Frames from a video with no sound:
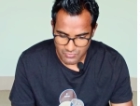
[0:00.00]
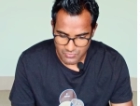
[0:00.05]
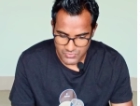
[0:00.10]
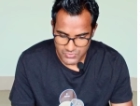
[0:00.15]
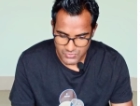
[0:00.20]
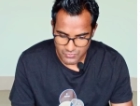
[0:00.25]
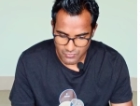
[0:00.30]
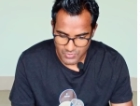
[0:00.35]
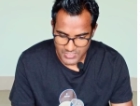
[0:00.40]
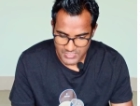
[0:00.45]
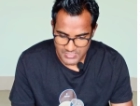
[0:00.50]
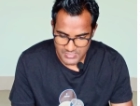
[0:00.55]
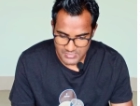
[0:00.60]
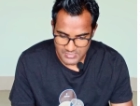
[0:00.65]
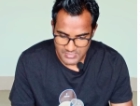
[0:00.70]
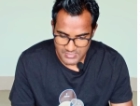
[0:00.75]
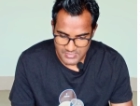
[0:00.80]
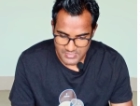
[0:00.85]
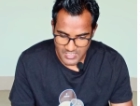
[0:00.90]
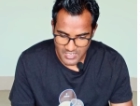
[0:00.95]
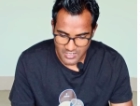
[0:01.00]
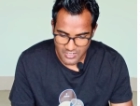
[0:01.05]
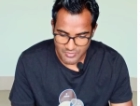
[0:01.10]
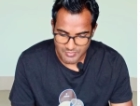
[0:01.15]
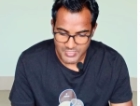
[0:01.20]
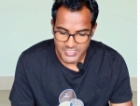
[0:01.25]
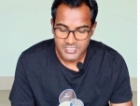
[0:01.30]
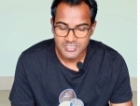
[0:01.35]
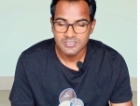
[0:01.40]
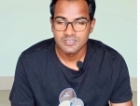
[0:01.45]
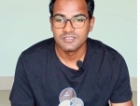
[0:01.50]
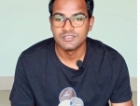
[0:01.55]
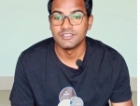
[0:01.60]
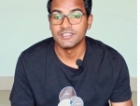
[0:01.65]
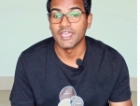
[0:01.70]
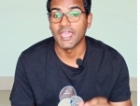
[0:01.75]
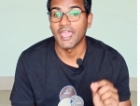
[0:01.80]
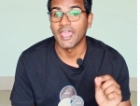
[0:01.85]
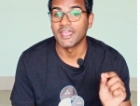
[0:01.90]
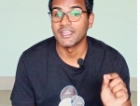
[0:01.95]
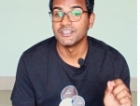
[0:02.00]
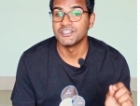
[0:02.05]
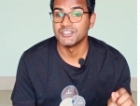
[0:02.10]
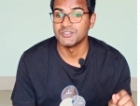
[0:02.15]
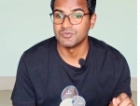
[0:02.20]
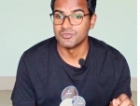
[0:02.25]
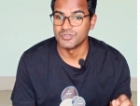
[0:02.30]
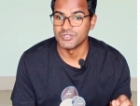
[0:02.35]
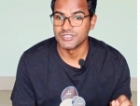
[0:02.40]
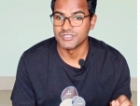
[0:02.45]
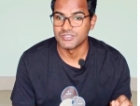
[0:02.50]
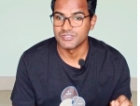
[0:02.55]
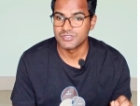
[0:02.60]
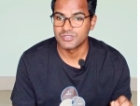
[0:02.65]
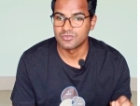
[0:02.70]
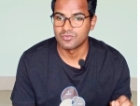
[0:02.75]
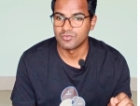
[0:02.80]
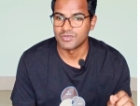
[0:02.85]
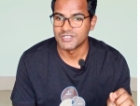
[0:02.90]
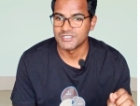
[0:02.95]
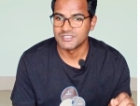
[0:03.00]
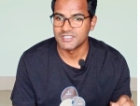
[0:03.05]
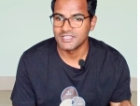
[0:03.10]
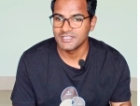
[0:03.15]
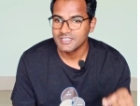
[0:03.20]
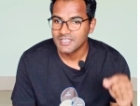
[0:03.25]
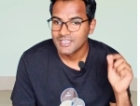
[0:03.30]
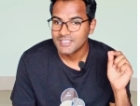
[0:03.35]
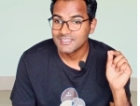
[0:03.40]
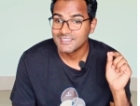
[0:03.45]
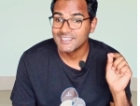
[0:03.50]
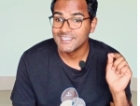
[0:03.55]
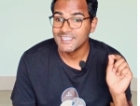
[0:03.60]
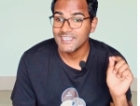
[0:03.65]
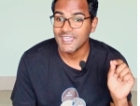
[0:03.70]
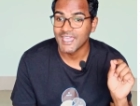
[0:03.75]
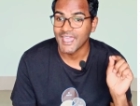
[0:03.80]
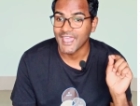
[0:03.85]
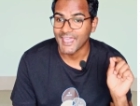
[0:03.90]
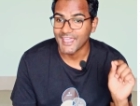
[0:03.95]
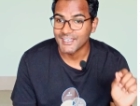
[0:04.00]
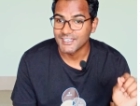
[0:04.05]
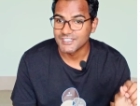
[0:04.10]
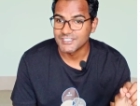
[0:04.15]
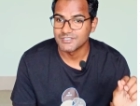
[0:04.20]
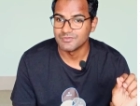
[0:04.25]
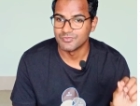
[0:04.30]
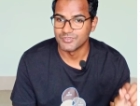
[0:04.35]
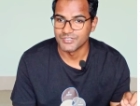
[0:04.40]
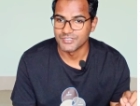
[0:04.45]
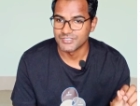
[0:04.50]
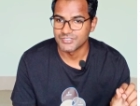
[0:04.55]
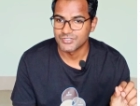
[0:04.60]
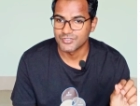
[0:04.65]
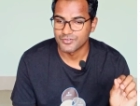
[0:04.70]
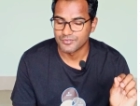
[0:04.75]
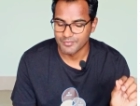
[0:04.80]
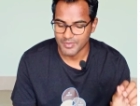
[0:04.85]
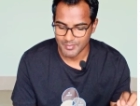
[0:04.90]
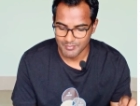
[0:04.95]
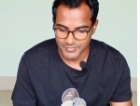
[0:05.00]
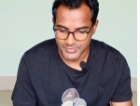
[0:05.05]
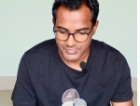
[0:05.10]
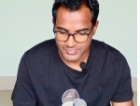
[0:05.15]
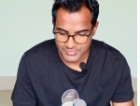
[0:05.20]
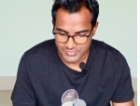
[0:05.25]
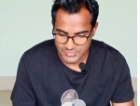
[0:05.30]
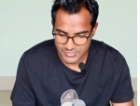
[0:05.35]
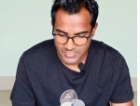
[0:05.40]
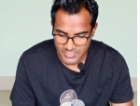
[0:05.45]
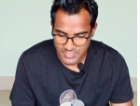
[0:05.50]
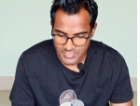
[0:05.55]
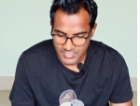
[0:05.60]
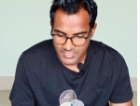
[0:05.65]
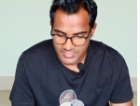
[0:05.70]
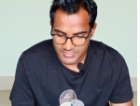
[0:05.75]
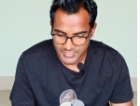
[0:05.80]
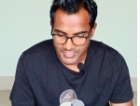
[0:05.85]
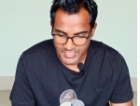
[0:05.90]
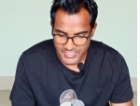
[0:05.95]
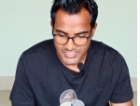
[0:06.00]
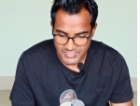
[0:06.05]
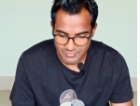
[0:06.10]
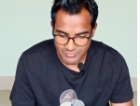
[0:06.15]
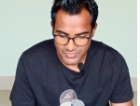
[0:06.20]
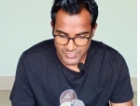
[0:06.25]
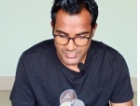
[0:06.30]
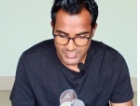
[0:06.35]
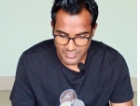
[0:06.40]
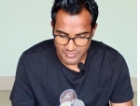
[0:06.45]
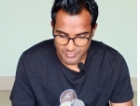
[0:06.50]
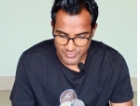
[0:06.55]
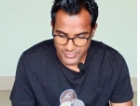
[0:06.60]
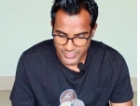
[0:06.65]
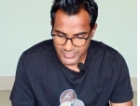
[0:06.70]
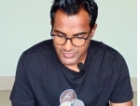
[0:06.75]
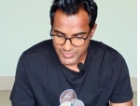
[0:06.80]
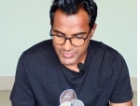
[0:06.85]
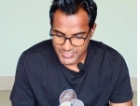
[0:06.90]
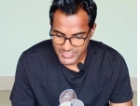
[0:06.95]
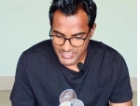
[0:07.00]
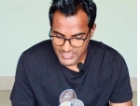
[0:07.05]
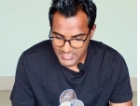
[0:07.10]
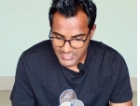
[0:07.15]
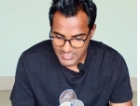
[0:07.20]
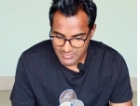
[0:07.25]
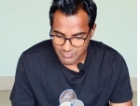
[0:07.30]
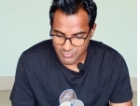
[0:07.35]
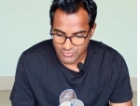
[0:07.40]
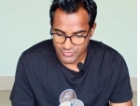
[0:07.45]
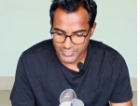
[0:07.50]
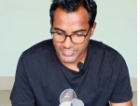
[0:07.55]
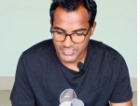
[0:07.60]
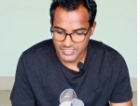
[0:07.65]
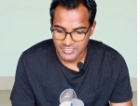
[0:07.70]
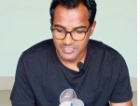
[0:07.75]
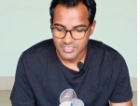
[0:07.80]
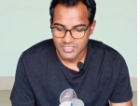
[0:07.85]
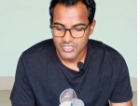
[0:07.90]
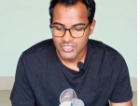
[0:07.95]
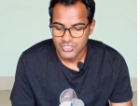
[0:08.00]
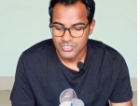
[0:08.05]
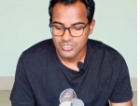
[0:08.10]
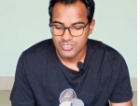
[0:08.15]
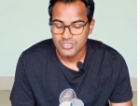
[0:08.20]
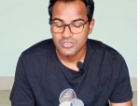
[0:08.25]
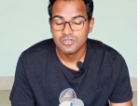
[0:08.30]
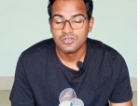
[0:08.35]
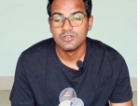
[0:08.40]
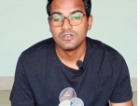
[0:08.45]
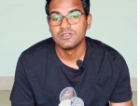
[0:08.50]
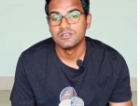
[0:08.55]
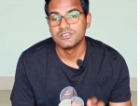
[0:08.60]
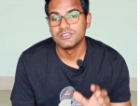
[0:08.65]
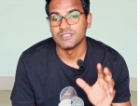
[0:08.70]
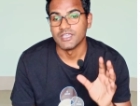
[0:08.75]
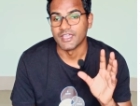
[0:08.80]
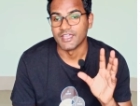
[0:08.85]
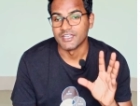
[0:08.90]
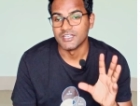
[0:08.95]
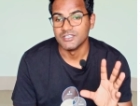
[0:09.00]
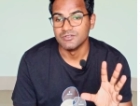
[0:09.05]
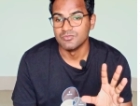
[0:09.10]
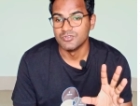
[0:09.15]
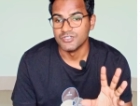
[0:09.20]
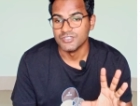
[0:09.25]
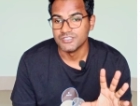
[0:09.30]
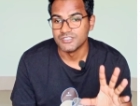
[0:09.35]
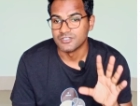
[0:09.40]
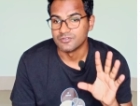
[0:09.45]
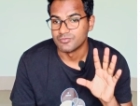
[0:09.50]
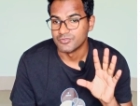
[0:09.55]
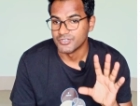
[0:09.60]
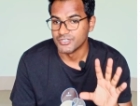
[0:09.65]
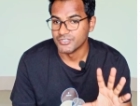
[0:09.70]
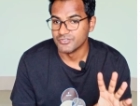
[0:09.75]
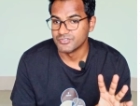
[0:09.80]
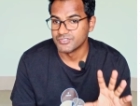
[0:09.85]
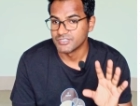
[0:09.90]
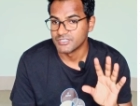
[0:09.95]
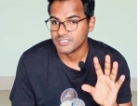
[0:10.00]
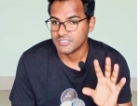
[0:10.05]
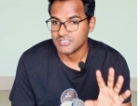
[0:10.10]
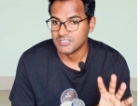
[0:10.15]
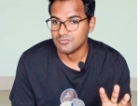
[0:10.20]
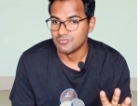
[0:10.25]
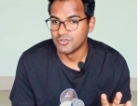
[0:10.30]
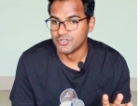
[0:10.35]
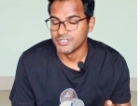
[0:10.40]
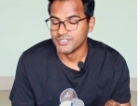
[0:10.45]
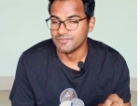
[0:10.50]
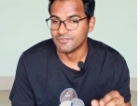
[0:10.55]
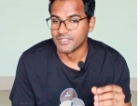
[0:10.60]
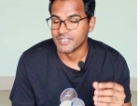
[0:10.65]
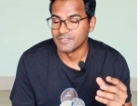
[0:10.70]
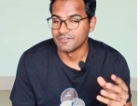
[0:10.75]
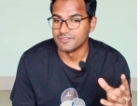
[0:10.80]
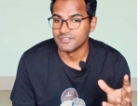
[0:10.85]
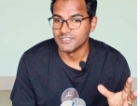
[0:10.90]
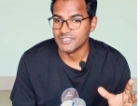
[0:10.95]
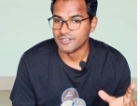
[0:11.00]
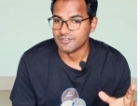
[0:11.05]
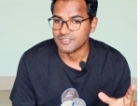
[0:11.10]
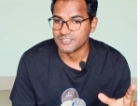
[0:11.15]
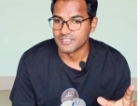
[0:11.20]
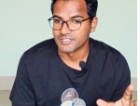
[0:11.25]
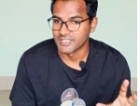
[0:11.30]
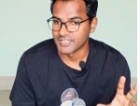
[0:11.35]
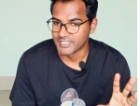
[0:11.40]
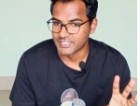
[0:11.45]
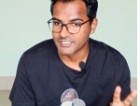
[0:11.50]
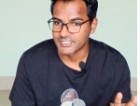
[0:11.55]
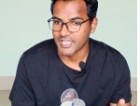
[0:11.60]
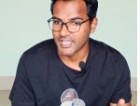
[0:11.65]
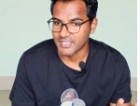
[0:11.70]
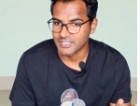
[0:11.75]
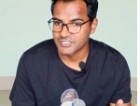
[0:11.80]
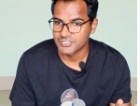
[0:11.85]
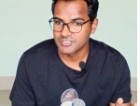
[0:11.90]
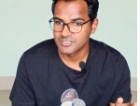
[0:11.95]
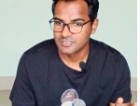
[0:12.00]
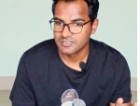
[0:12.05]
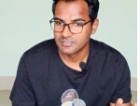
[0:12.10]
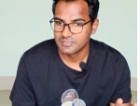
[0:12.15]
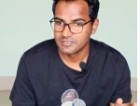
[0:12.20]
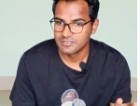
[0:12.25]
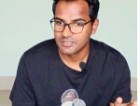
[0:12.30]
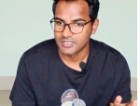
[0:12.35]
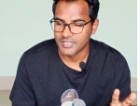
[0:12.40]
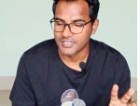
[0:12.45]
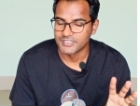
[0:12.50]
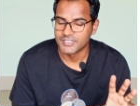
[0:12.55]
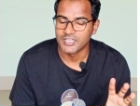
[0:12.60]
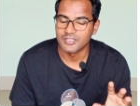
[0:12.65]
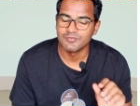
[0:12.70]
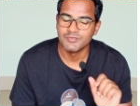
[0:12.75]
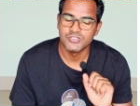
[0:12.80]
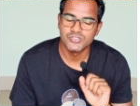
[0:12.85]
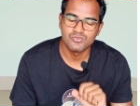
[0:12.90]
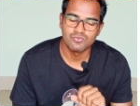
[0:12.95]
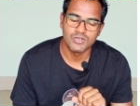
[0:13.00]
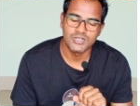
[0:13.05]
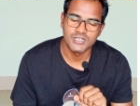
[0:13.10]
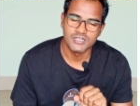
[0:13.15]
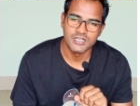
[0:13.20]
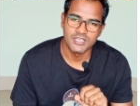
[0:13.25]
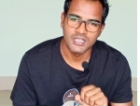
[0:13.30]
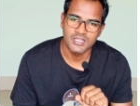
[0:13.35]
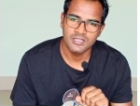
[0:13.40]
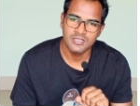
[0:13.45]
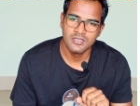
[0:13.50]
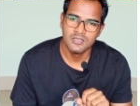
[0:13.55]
So what is this army? The antibodies. What is that? The antibodies. Remember this. The antibodies are produced in the body See, antibodies are produced in the body whenever there is an attack. Attack means what? Attack?